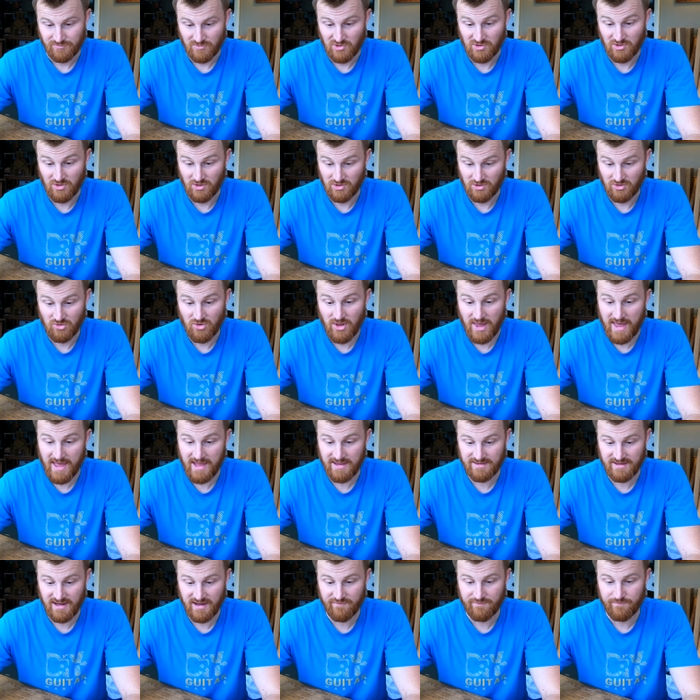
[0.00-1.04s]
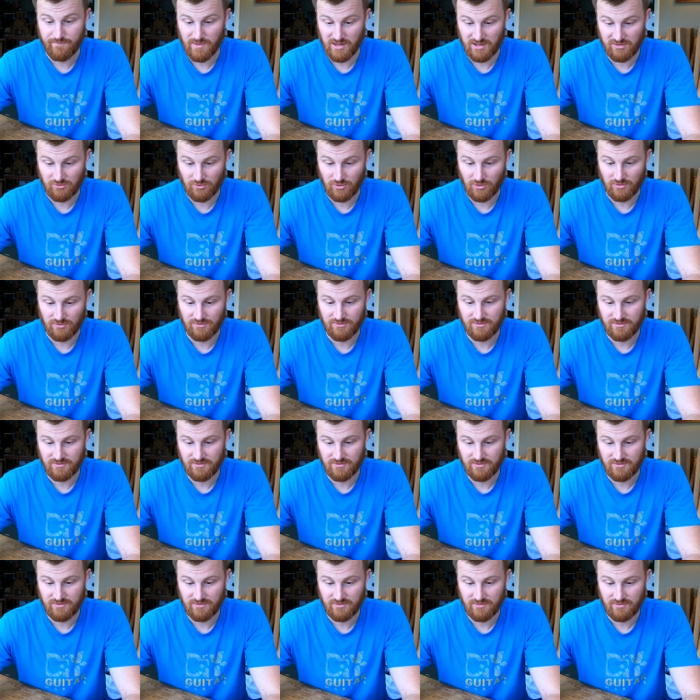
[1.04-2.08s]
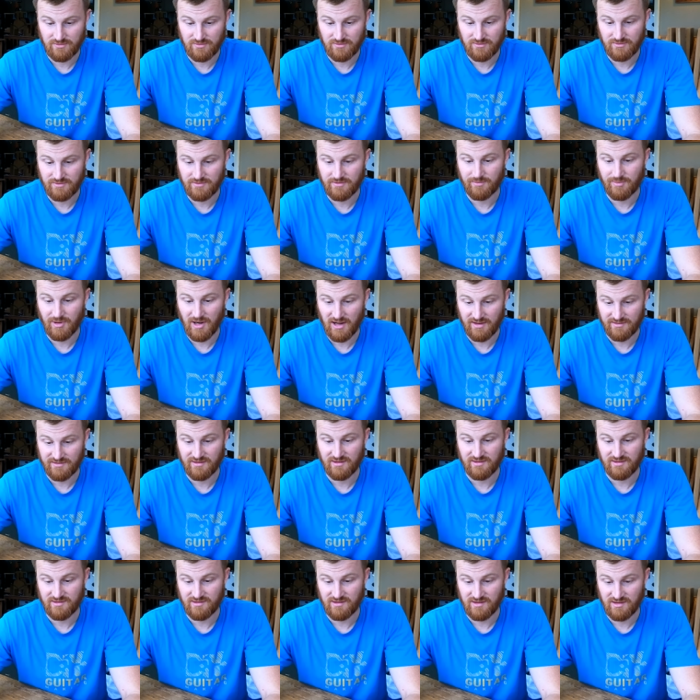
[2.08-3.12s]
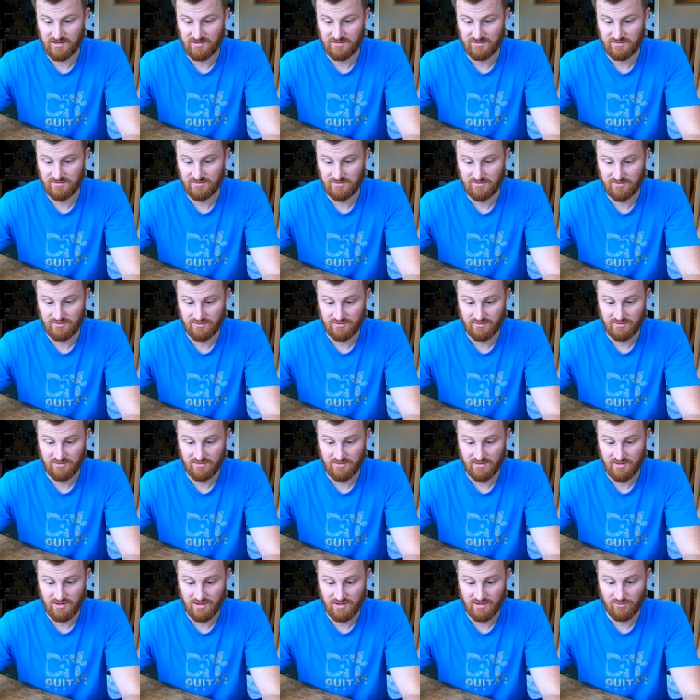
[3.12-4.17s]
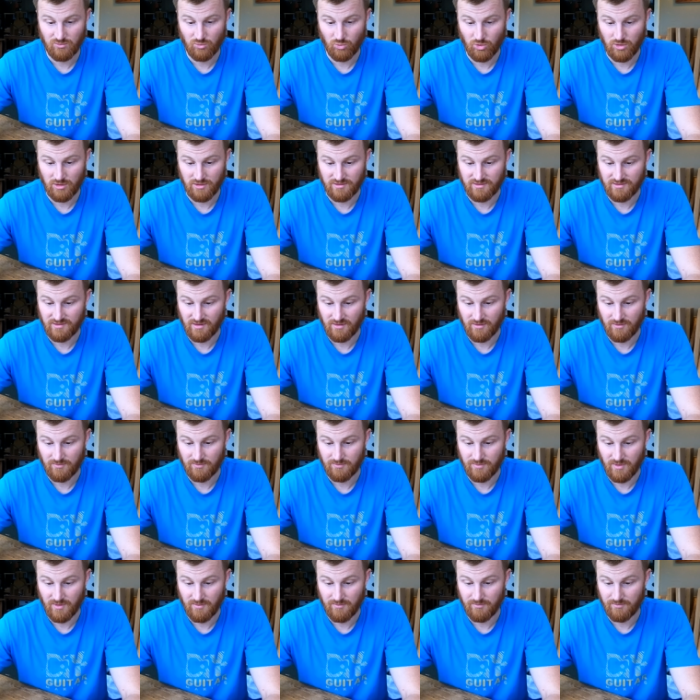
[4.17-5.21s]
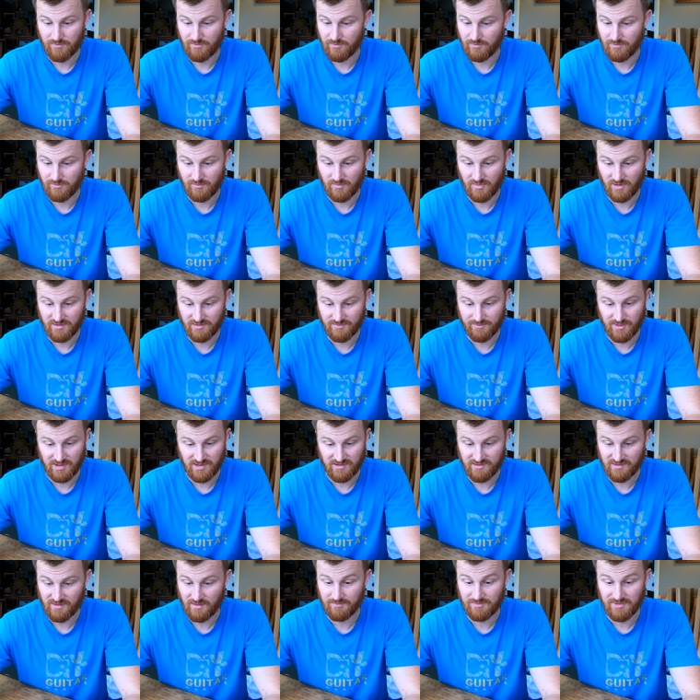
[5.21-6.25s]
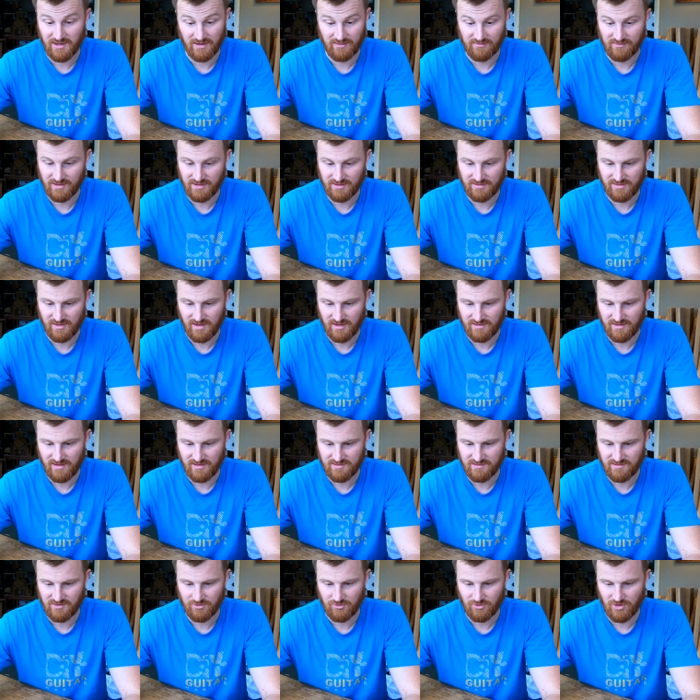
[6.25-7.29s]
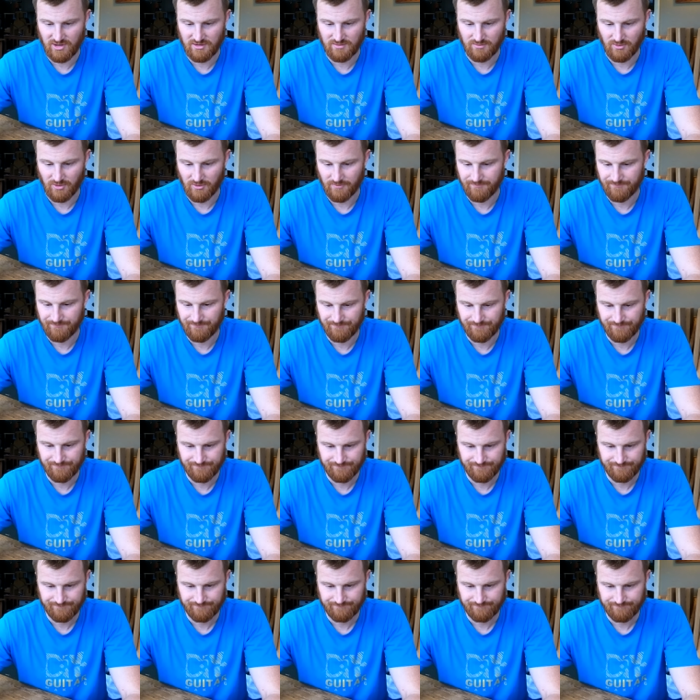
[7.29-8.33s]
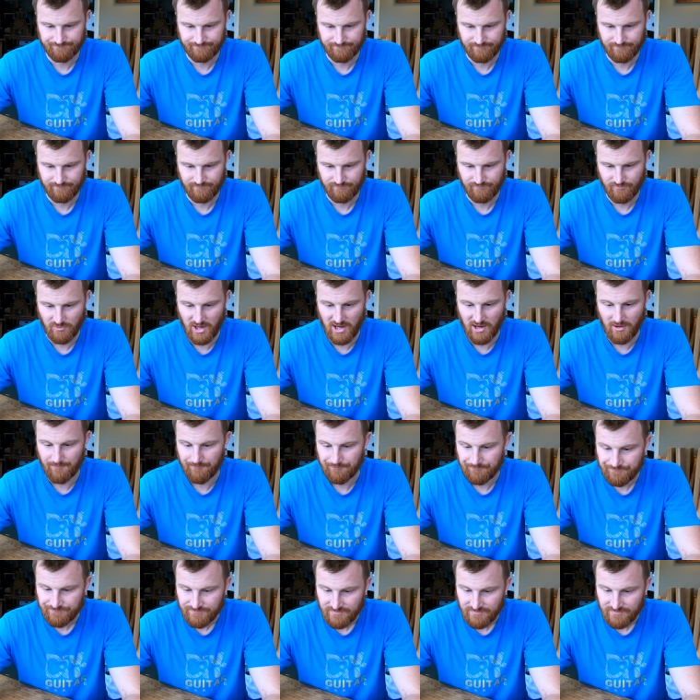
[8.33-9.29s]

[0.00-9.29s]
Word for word: you know, you can have mineral deposits in, in wood, so it must be something like that. That's incredible. Wow.